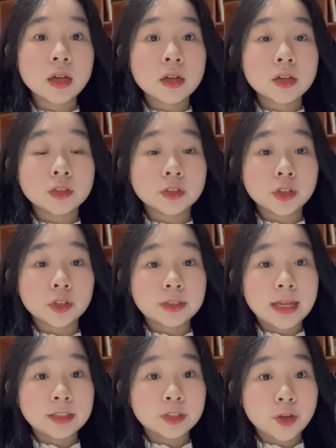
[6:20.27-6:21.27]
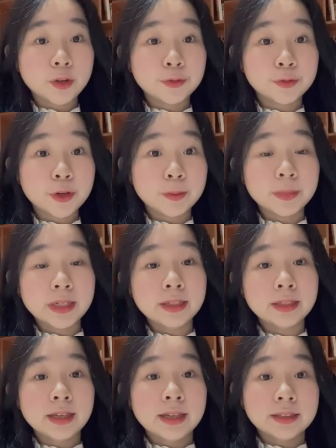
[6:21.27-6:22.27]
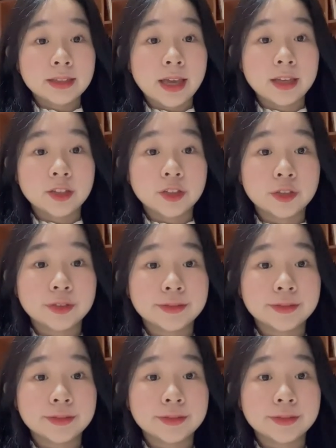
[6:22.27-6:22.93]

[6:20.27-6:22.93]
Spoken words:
So that's all from me. Thank you.